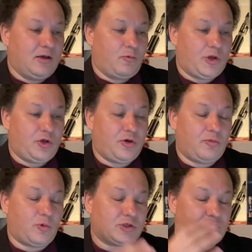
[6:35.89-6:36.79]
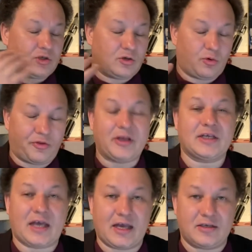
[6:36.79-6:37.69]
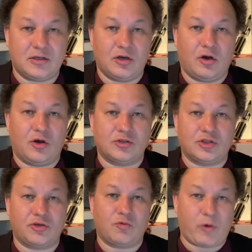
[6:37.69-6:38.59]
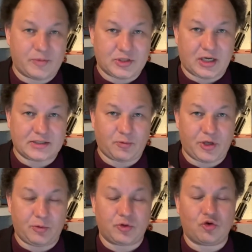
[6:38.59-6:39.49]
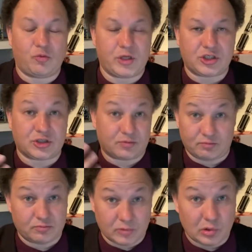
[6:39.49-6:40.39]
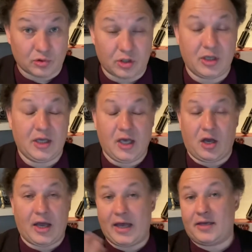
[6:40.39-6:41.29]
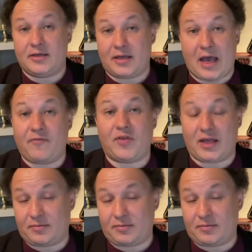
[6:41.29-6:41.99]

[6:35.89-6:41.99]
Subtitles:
when you want to authenticate on certain websites where you would normally just look and have that